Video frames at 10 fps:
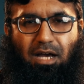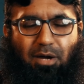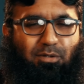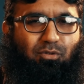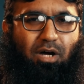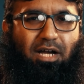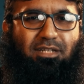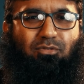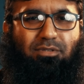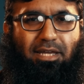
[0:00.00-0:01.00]
Our
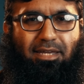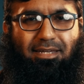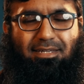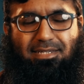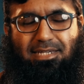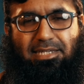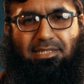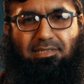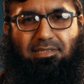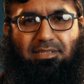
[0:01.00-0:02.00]
dua today
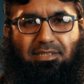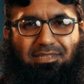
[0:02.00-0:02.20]
is